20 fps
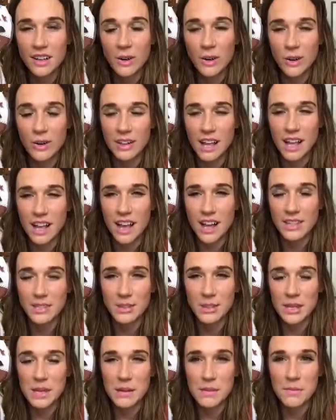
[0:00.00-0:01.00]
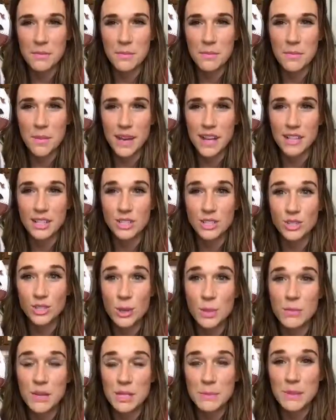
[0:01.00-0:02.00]
or like ice cream, but it's
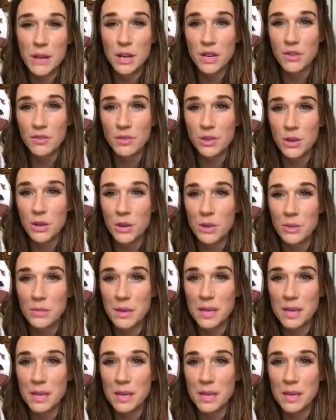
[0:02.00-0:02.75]
so much better for you